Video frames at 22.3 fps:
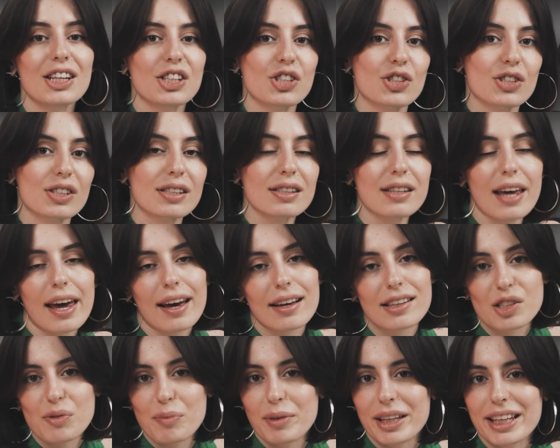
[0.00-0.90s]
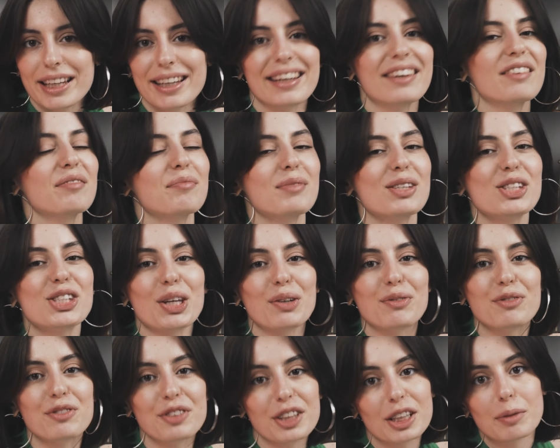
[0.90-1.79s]
just text me, give me
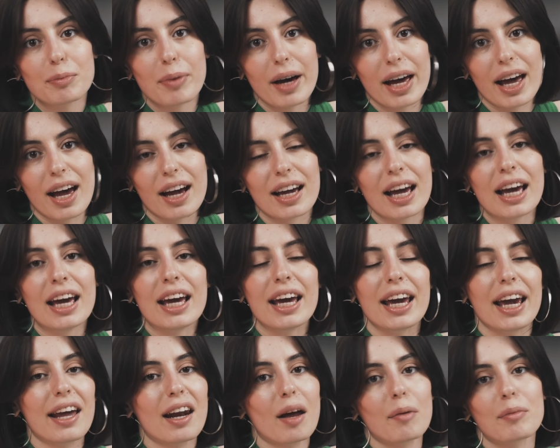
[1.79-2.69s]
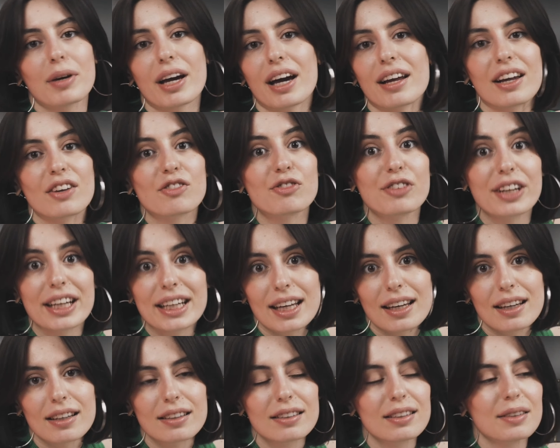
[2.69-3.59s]
some feedback, and I'm gonna read
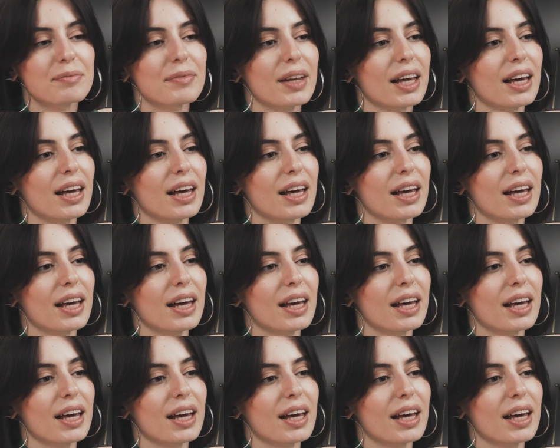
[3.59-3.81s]
it,